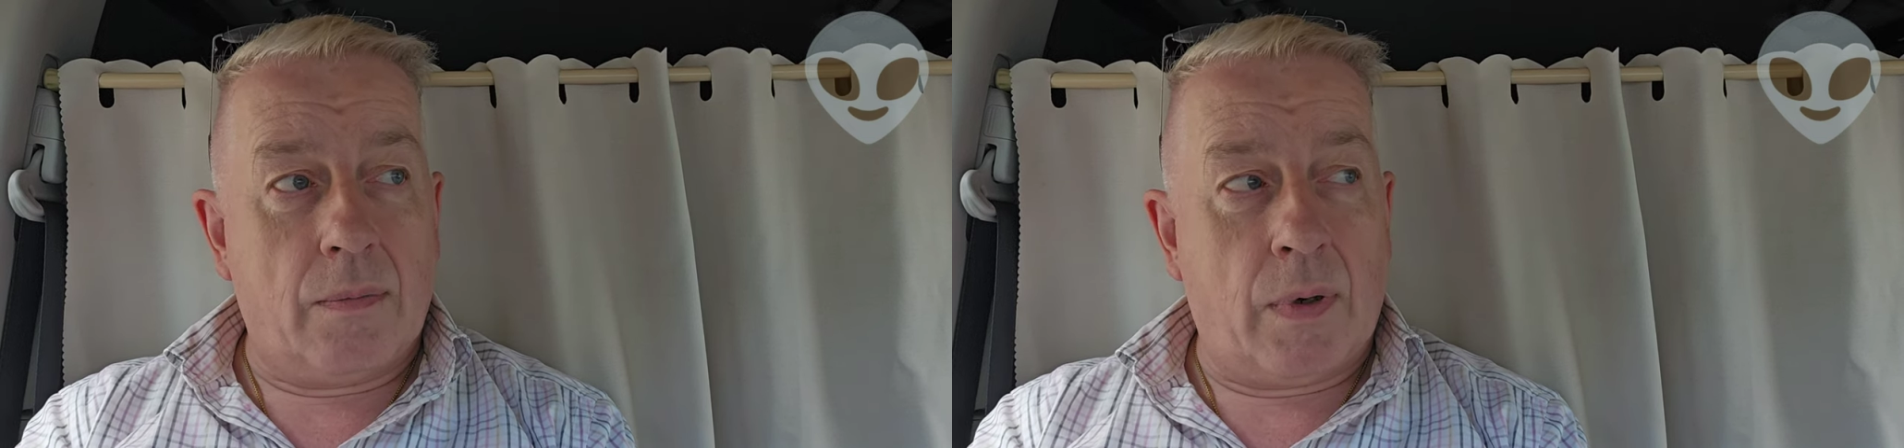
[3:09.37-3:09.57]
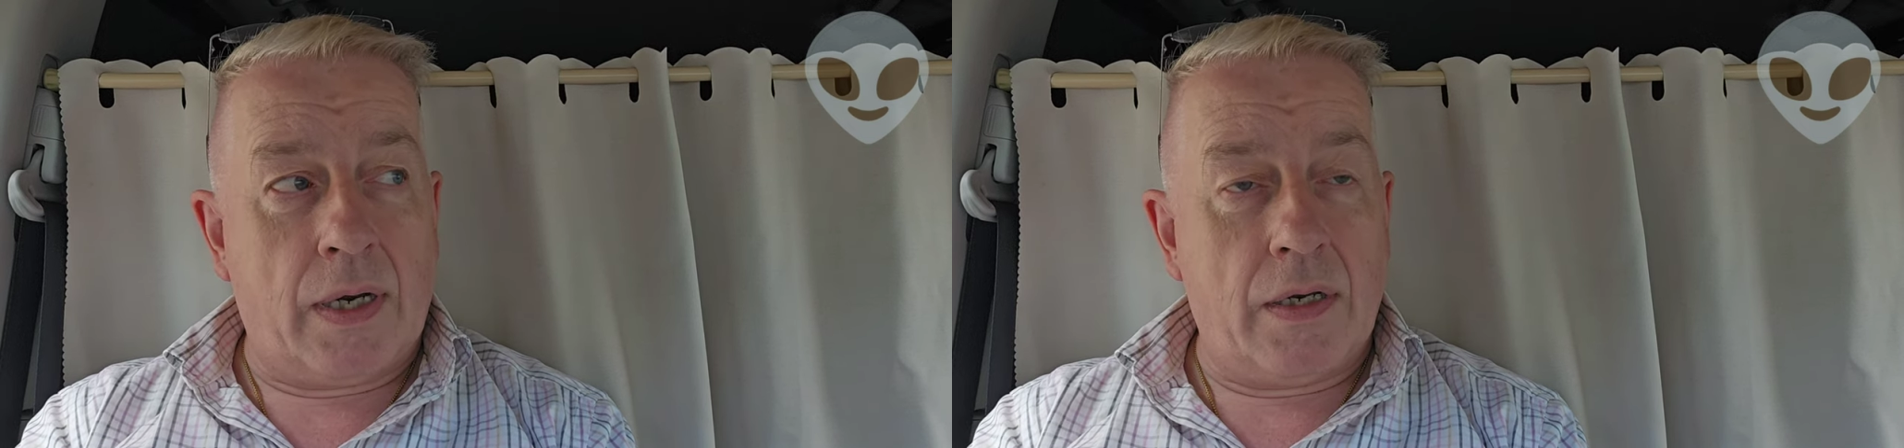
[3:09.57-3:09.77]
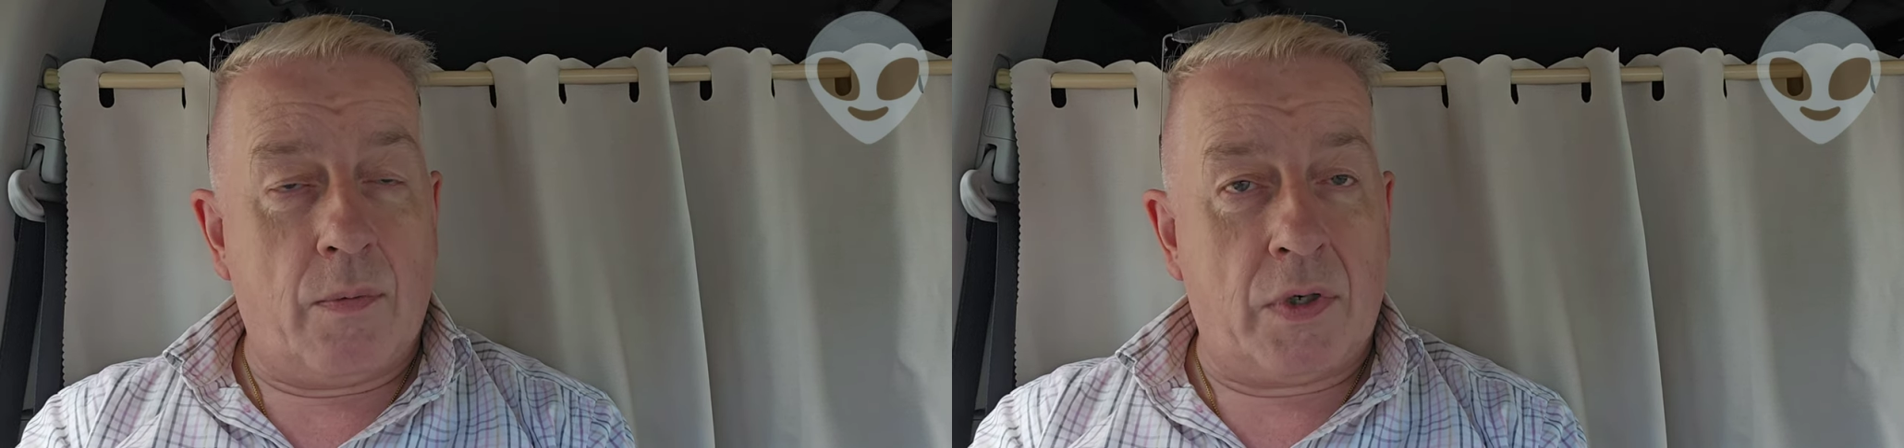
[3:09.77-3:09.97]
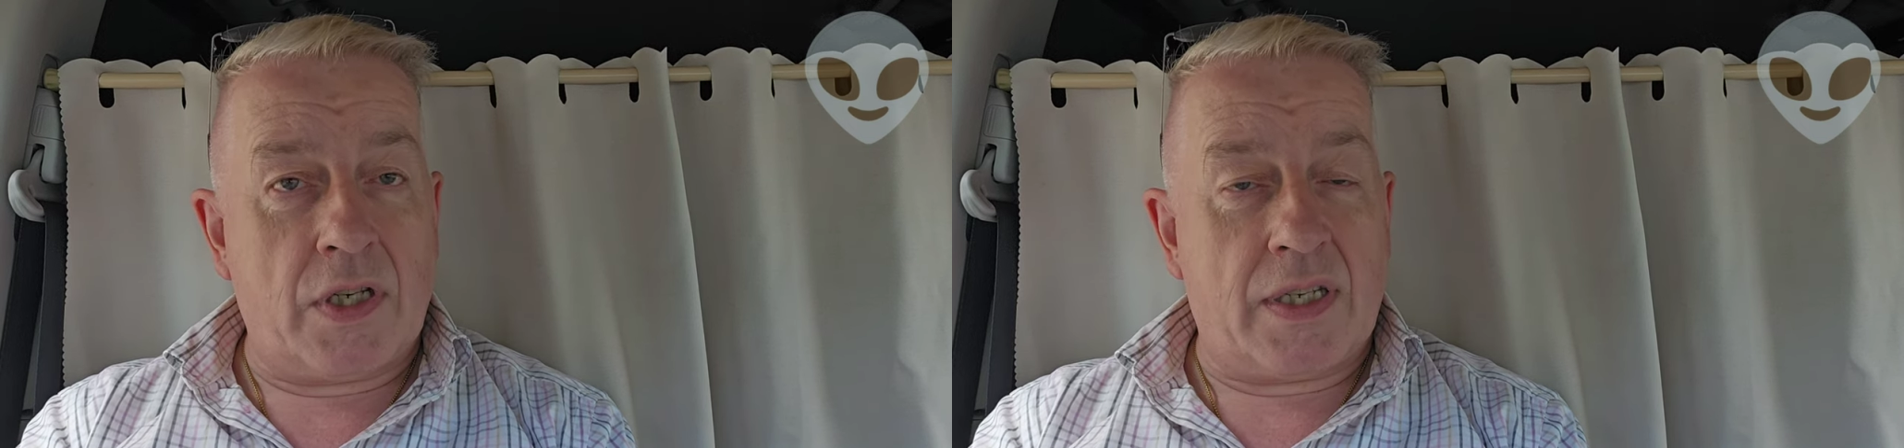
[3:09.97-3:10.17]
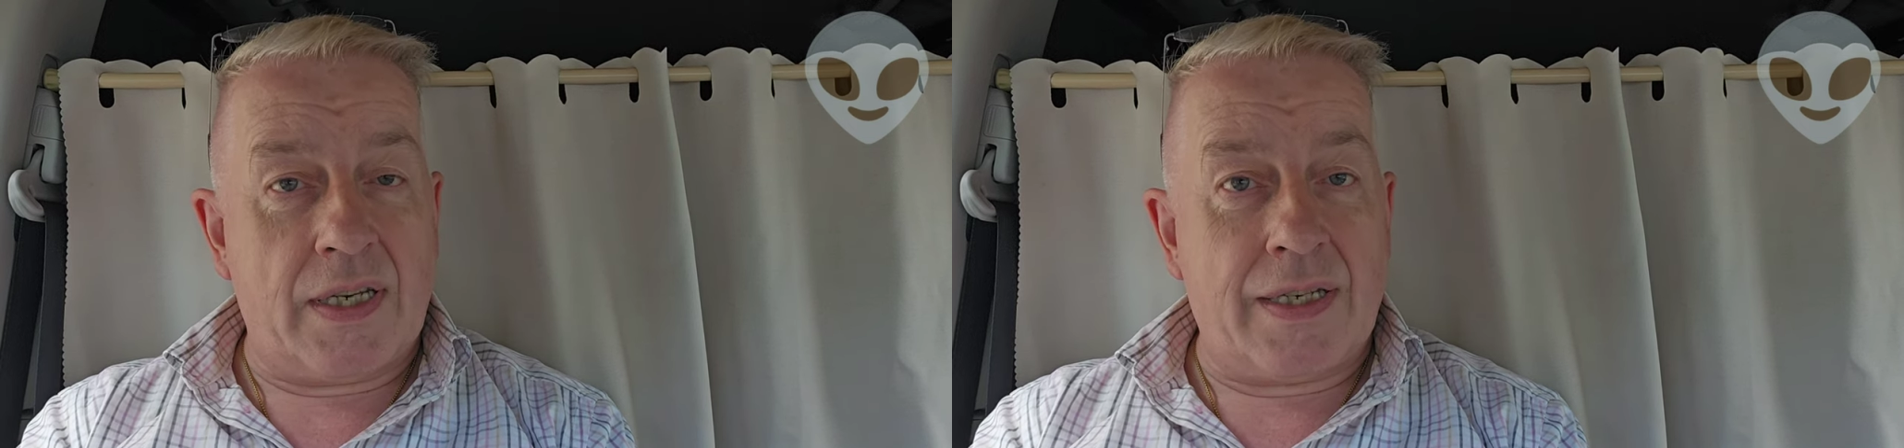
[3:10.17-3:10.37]

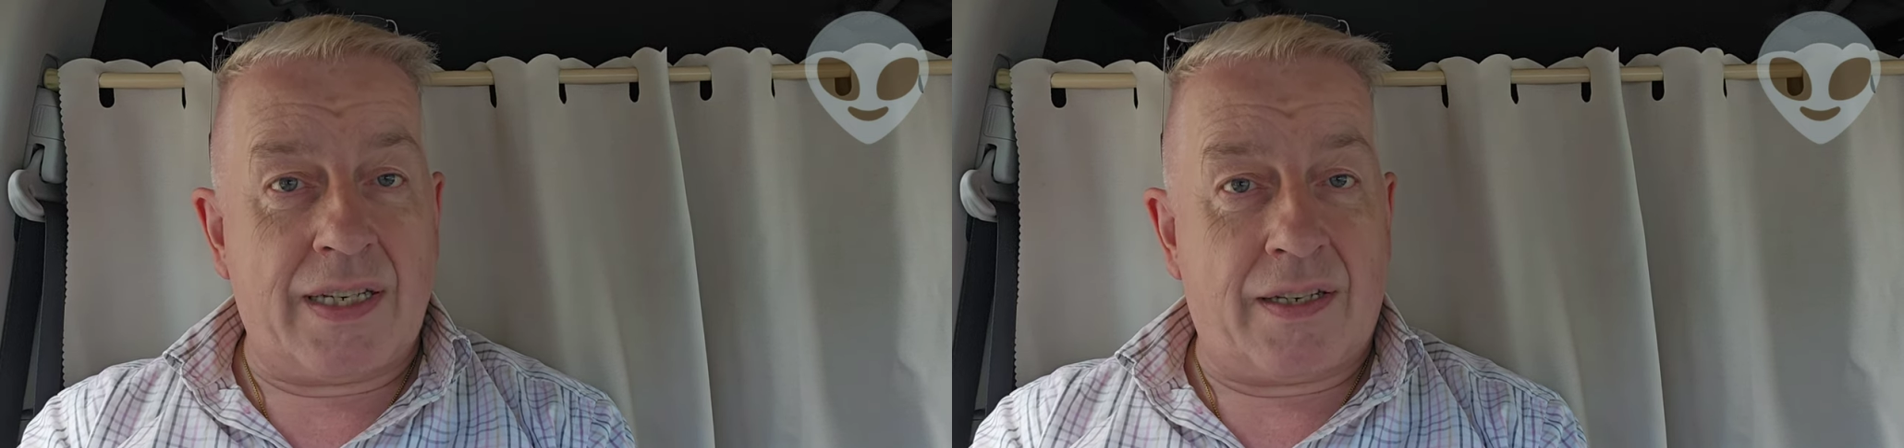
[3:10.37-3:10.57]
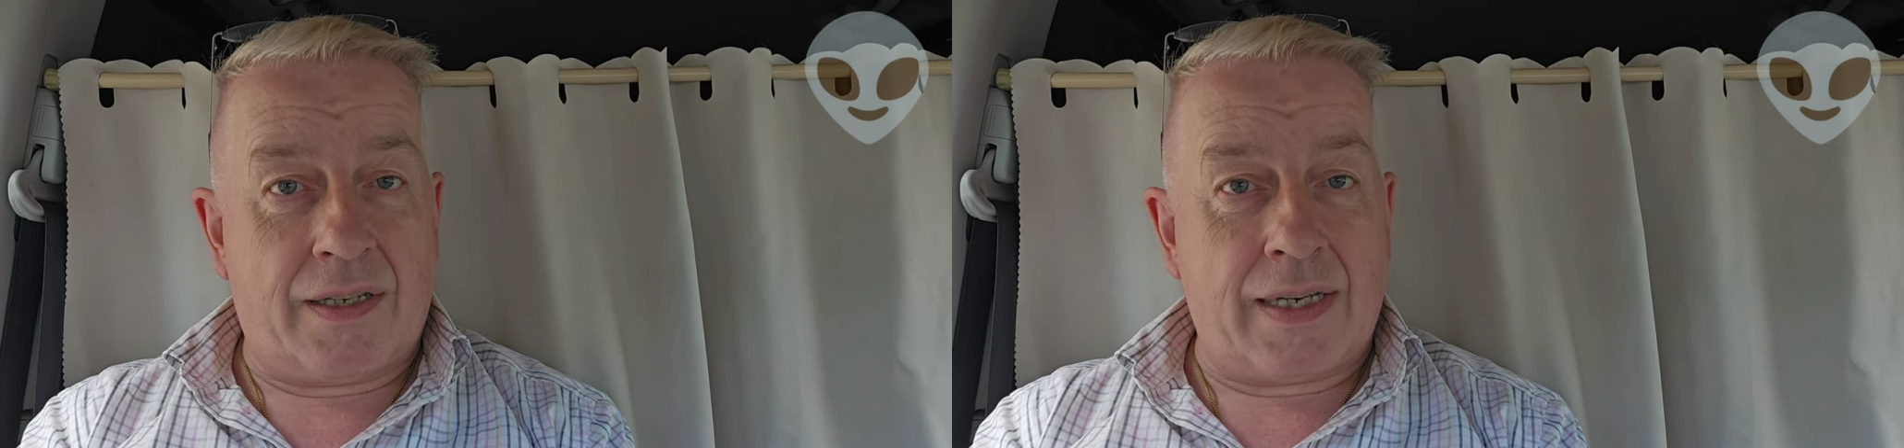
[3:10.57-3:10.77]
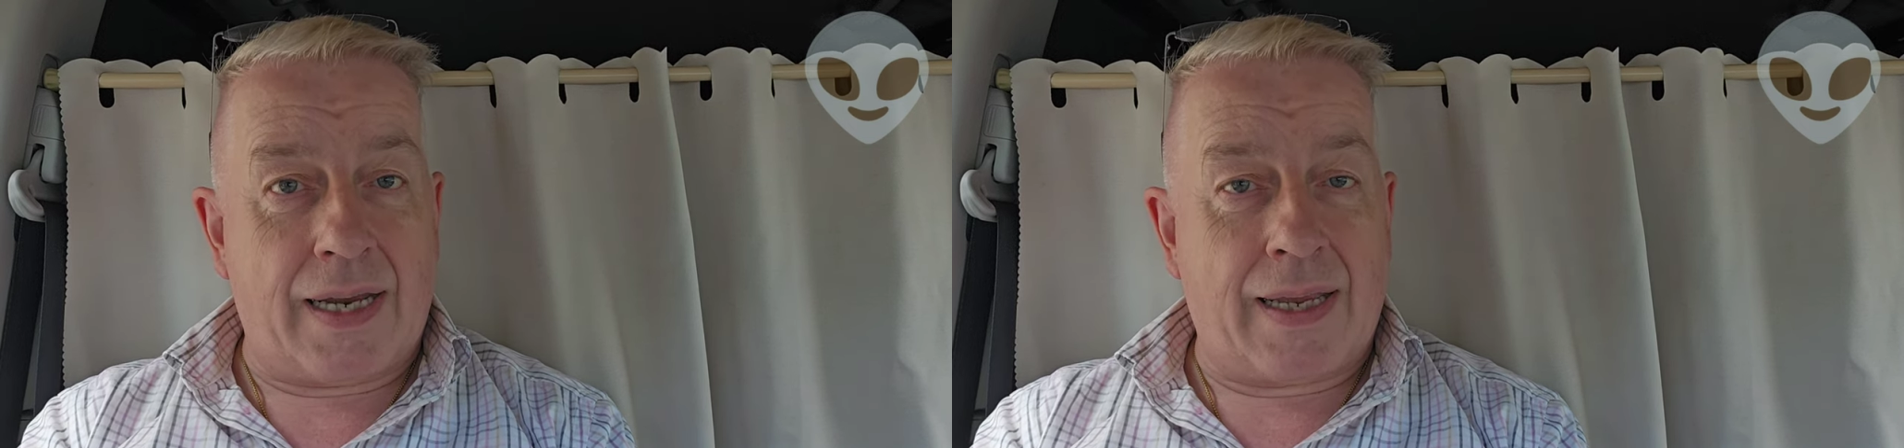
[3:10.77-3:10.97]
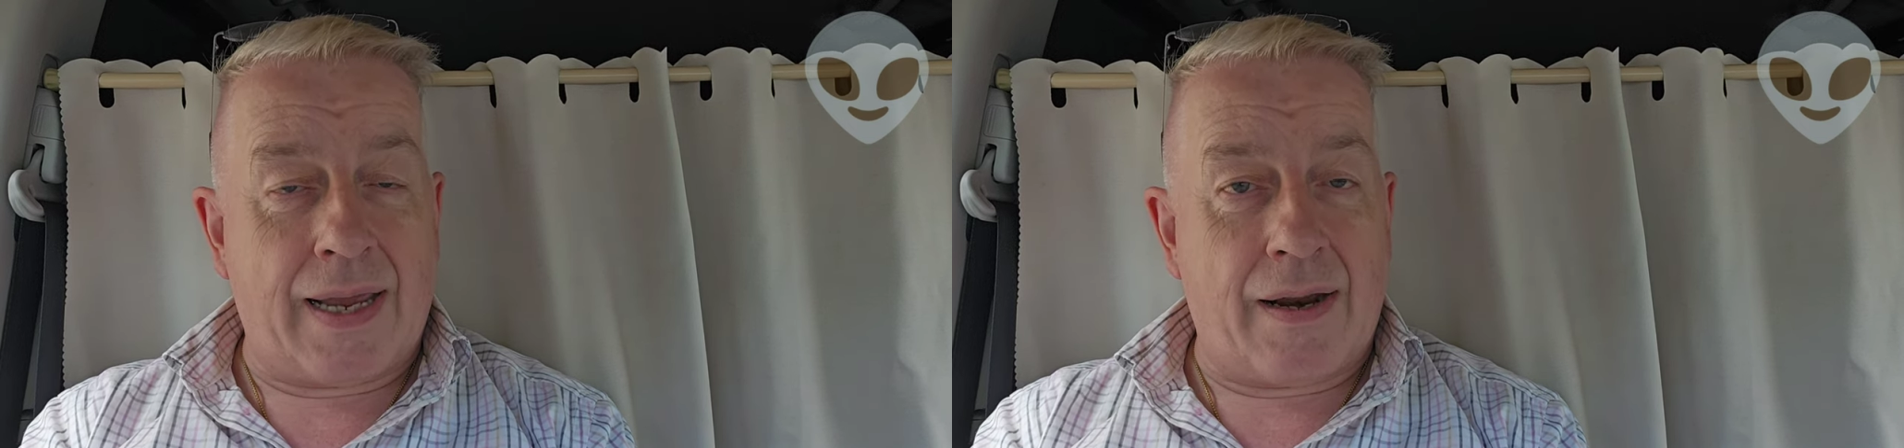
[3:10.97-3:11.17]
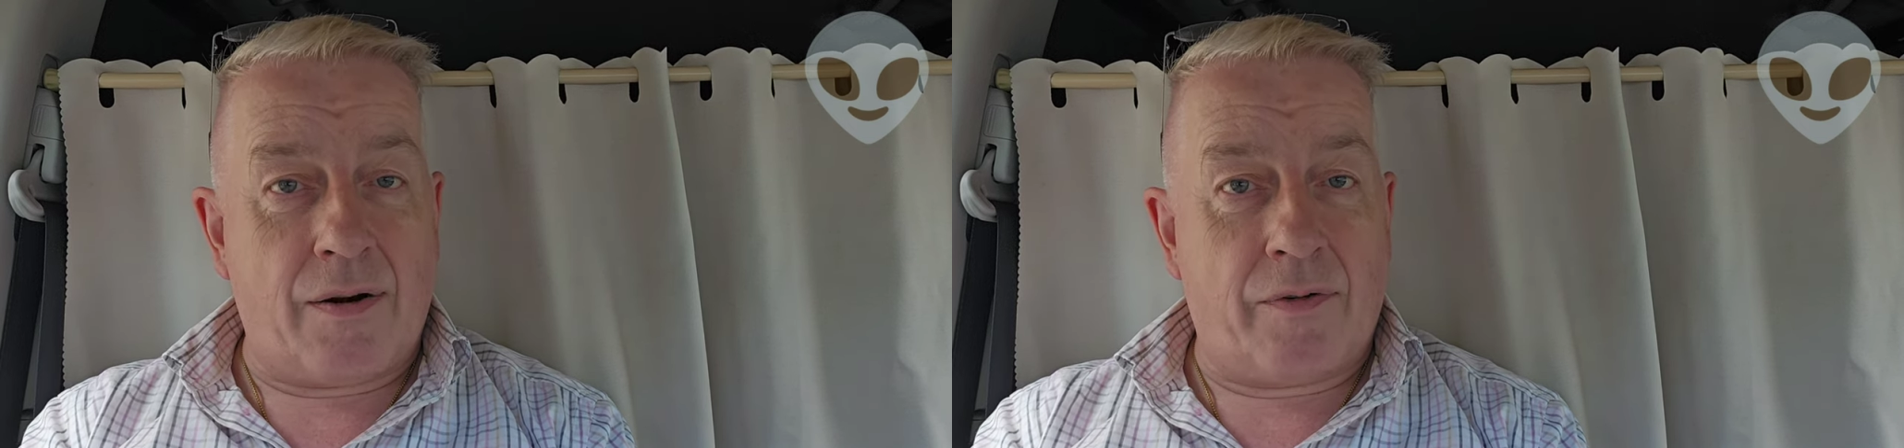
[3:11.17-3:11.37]
which is easy to take
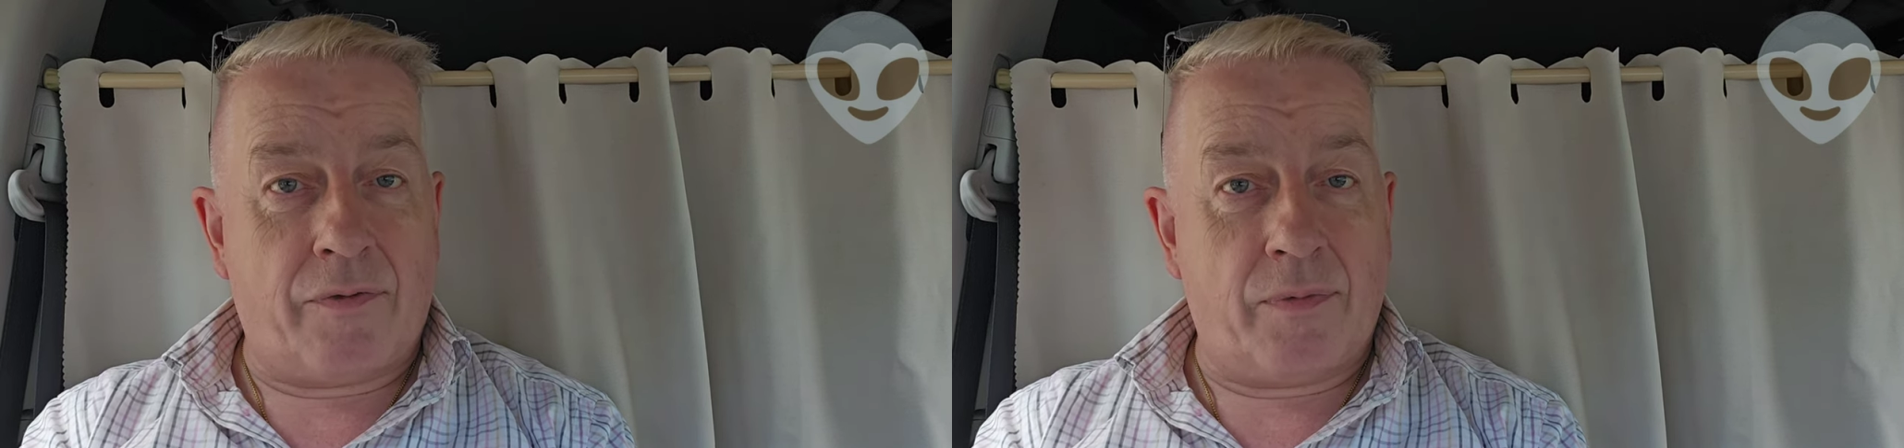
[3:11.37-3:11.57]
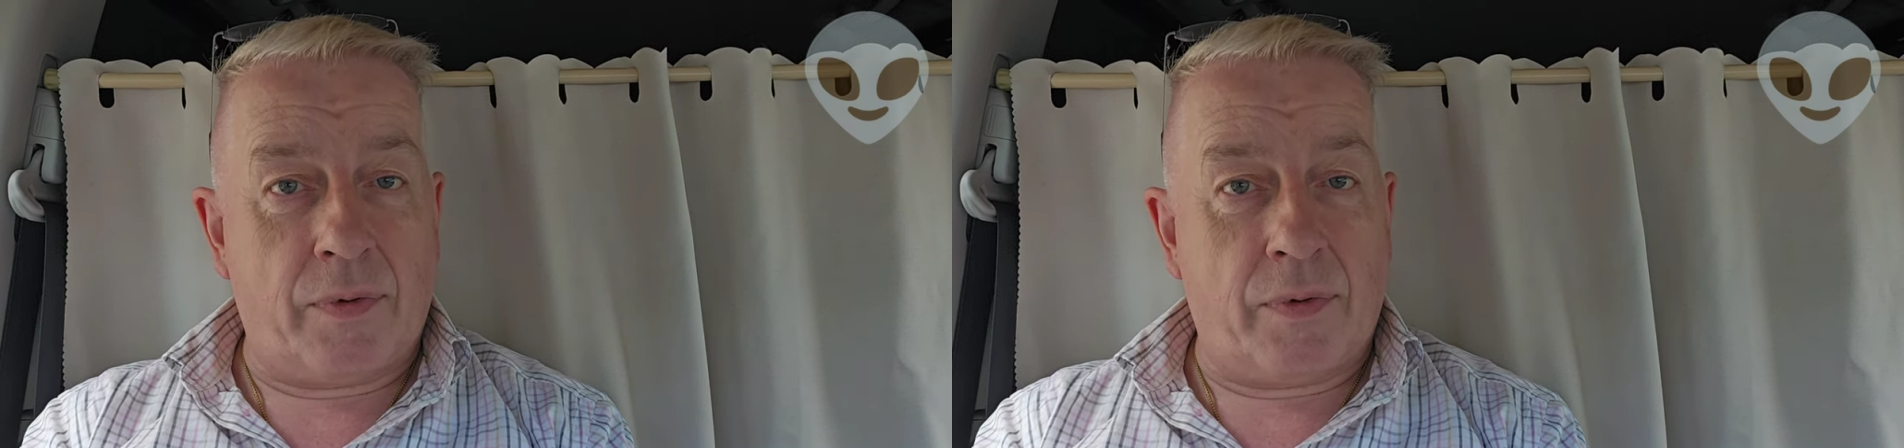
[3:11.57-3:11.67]
care of